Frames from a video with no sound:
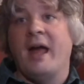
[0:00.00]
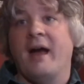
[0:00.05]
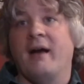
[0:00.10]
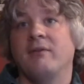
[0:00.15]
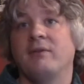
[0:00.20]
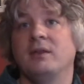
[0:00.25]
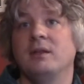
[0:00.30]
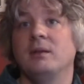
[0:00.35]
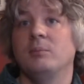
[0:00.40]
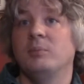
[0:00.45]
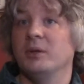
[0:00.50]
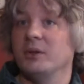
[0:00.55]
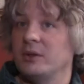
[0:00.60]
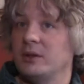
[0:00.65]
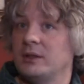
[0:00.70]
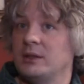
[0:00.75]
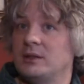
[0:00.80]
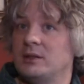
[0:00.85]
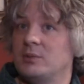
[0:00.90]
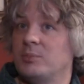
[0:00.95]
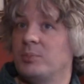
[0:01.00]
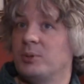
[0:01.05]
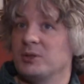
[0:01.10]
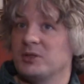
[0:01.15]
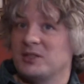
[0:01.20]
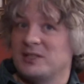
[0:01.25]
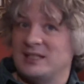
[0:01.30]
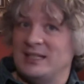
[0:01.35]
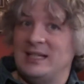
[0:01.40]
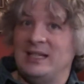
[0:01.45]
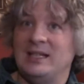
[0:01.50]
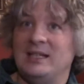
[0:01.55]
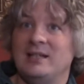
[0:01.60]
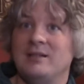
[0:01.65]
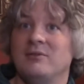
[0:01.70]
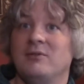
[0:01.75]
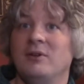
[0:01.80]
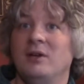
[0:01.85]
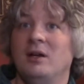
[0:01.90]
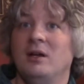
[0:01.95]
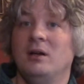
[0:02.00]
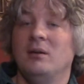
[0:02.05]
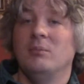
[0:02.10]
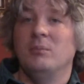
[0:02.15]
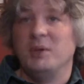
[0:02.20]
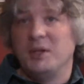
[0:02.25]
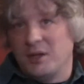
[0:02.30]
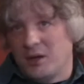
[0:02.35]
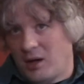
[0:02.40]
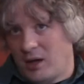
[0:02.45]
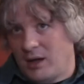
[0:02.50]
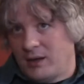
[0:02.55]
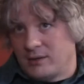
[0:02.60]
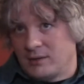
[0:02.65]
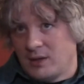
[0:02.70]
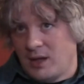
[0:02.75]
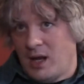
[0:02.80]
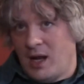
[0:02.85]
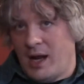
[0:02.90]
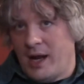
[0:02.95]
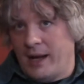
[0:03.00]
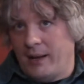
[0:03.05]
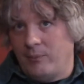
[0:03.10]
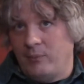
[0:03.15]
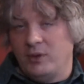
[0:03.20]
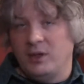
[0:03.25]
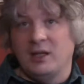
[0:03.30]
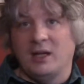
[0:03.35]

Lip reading: have the ability to perceive beyond time.